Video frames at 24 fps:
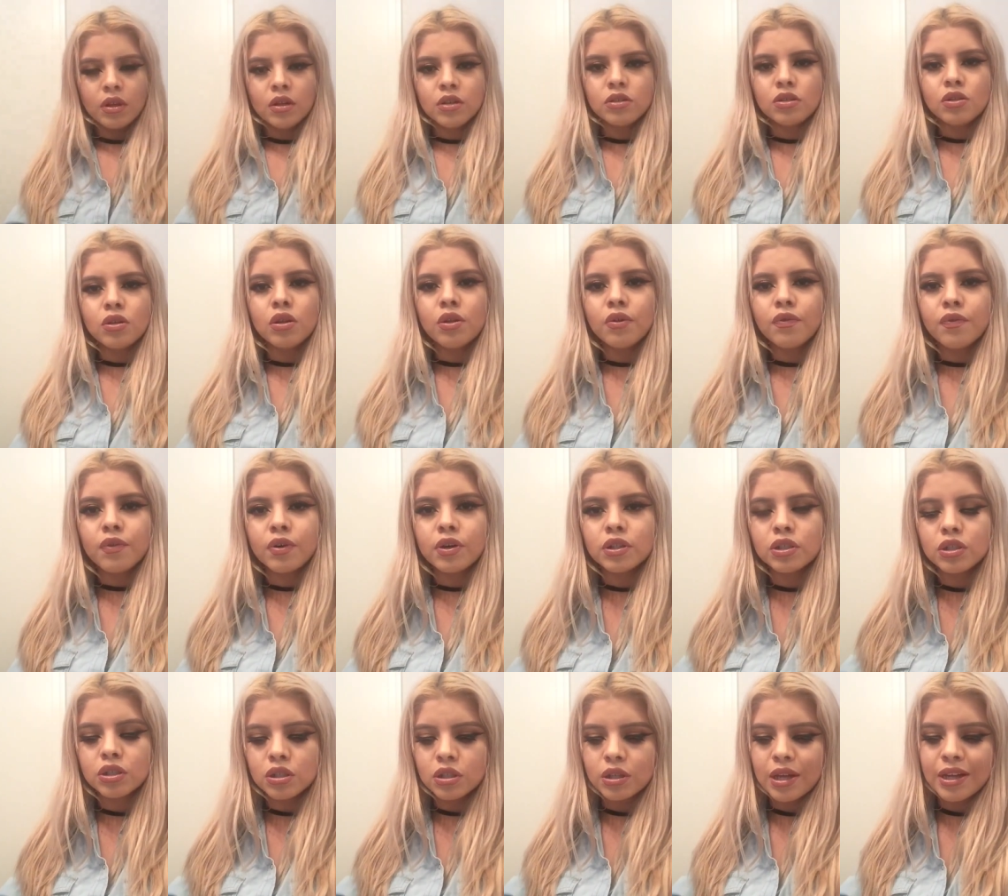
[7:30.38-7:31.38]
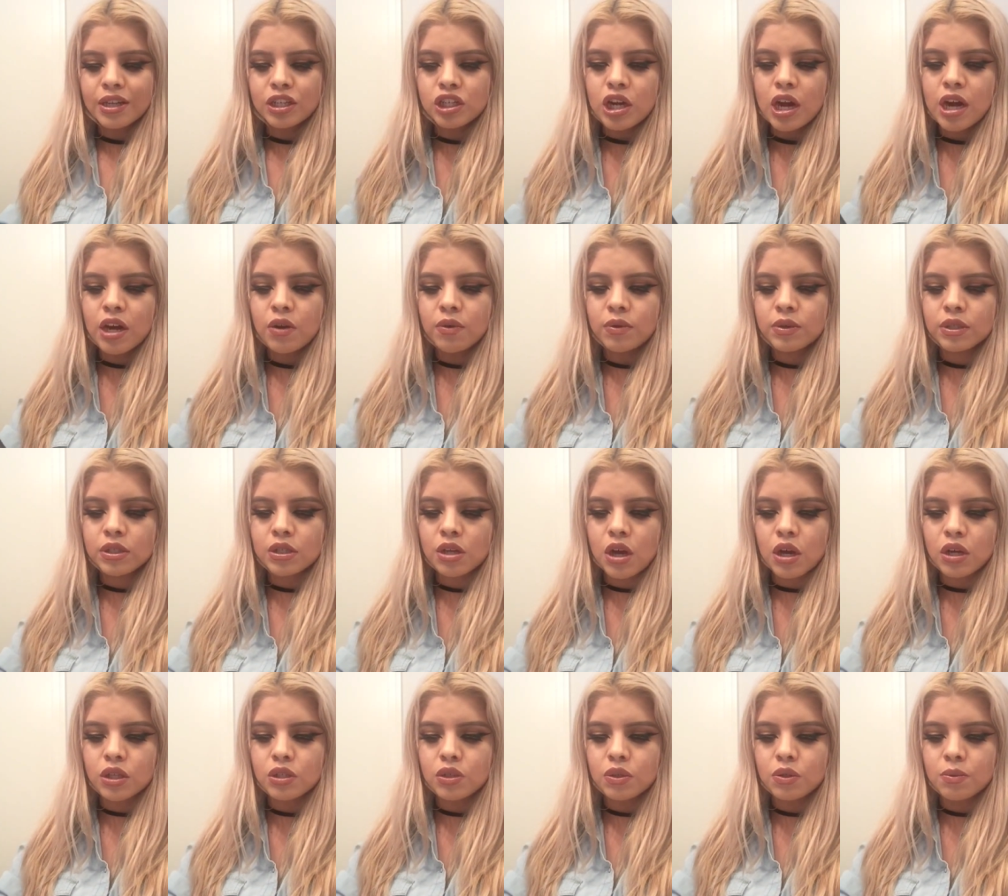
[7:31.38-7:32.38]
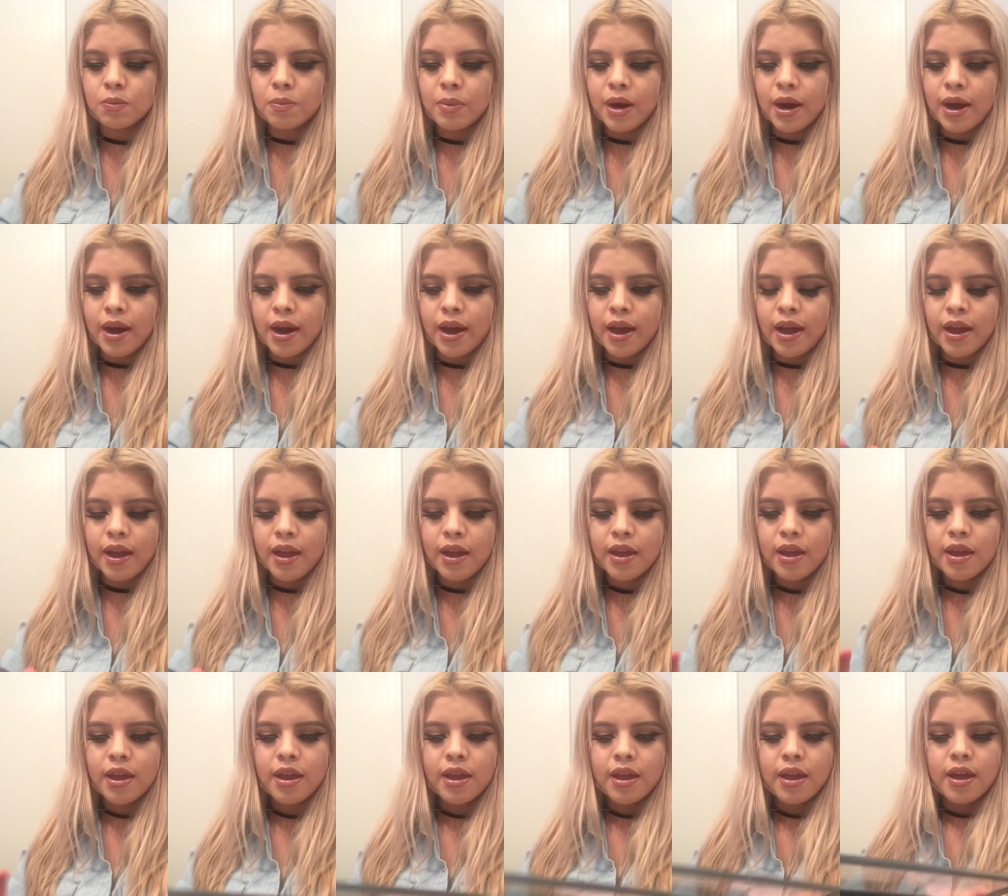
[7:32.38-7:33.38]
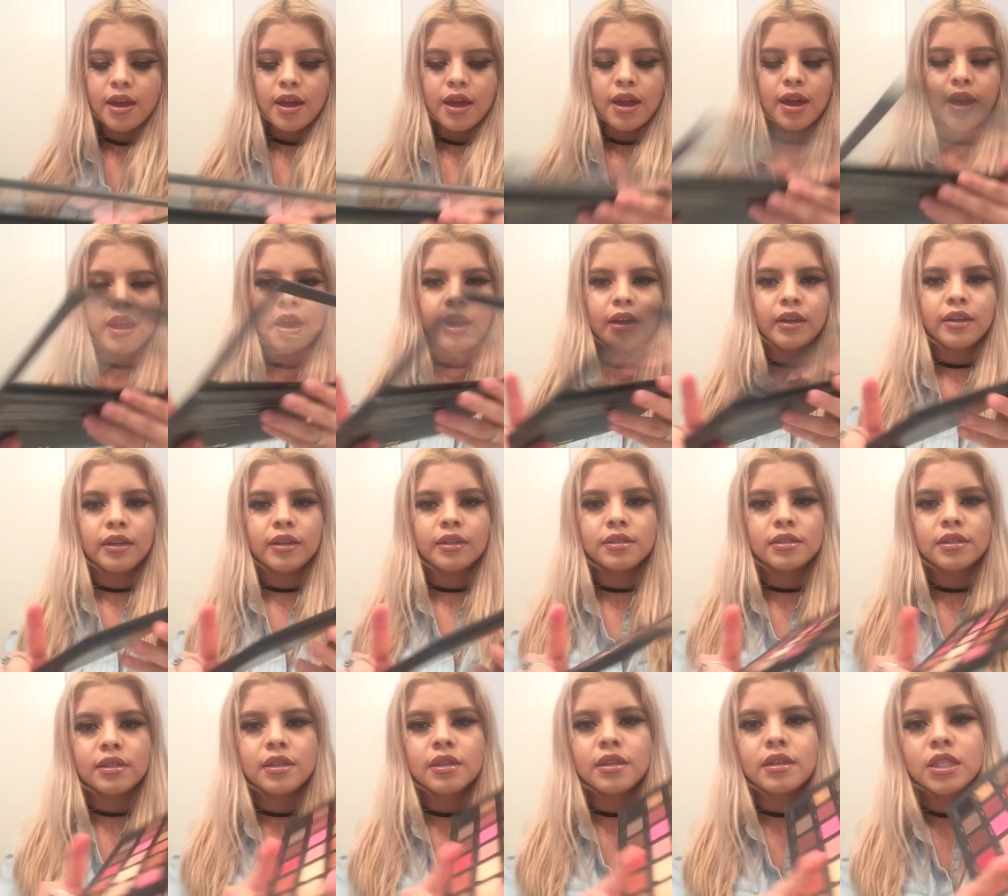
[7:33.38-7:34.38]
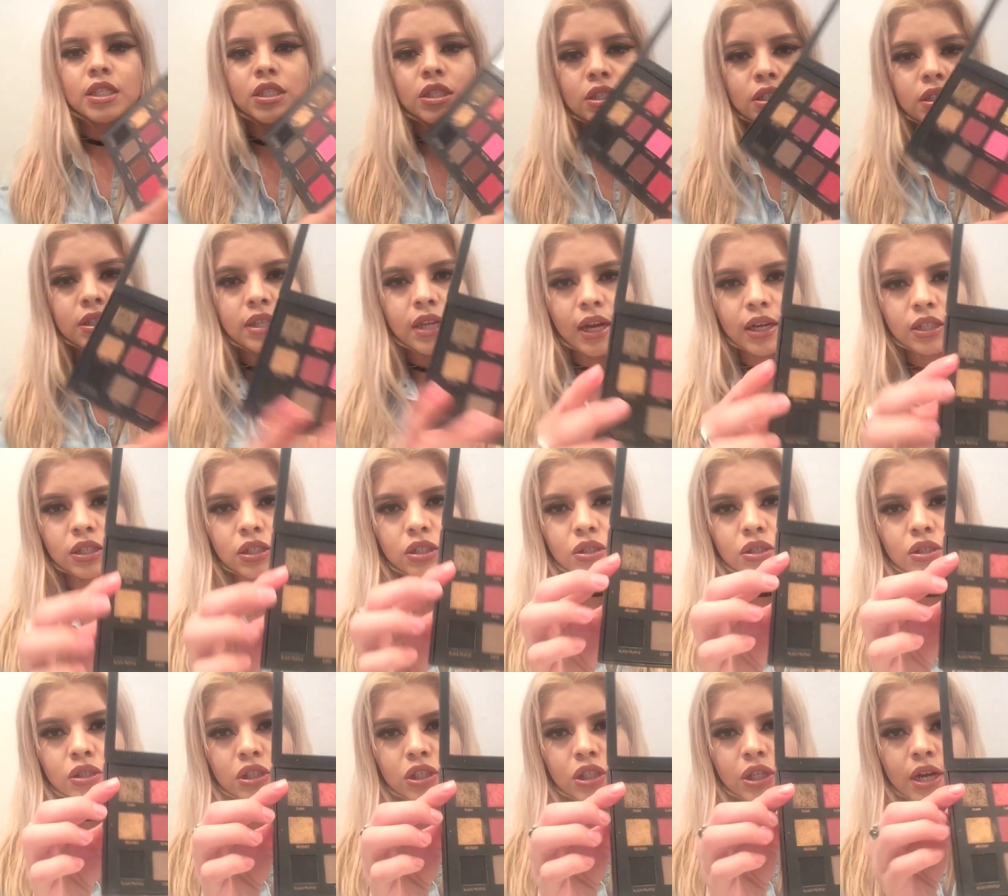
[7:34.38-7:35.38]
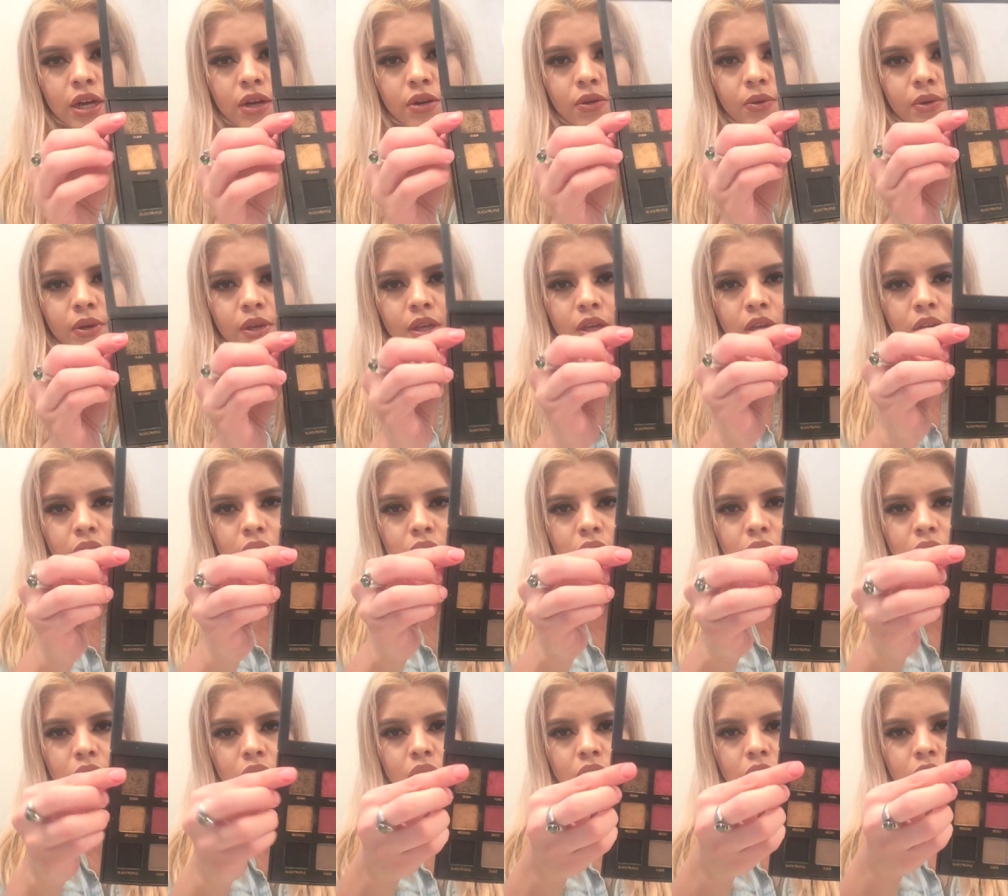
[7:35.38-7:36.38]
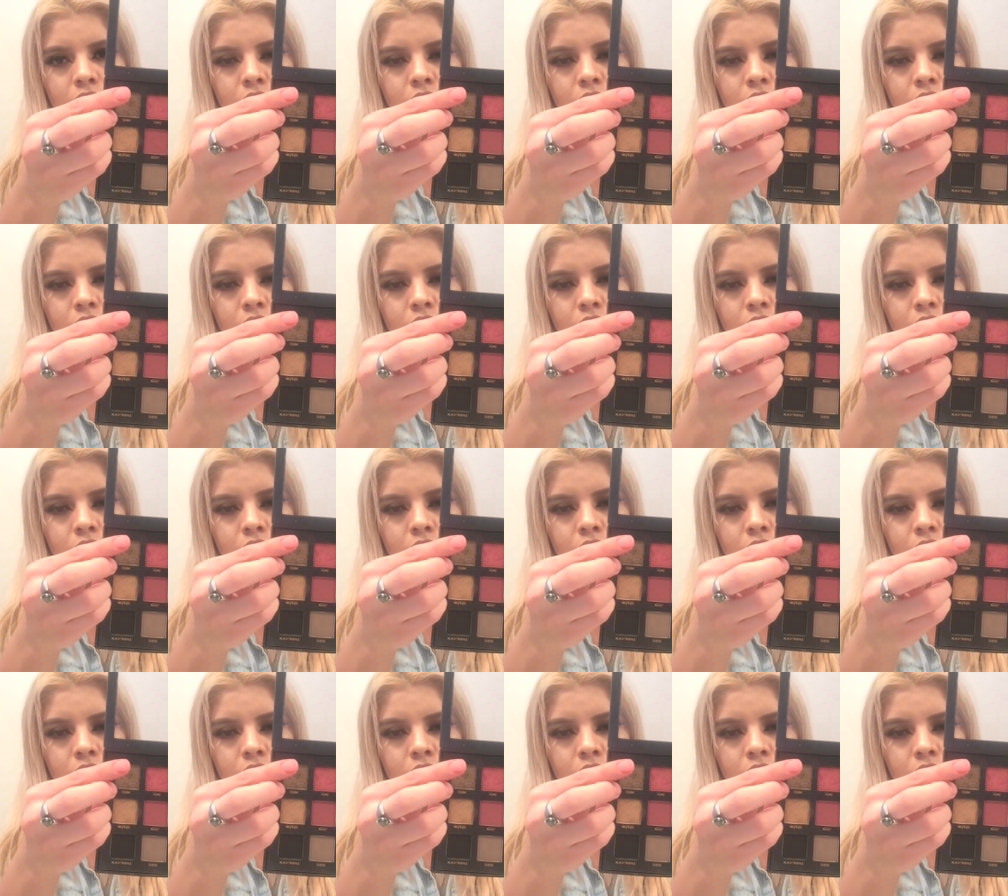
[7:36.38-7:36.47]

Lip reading: So the first shadow is called Dubai, and it's this texture shadow here.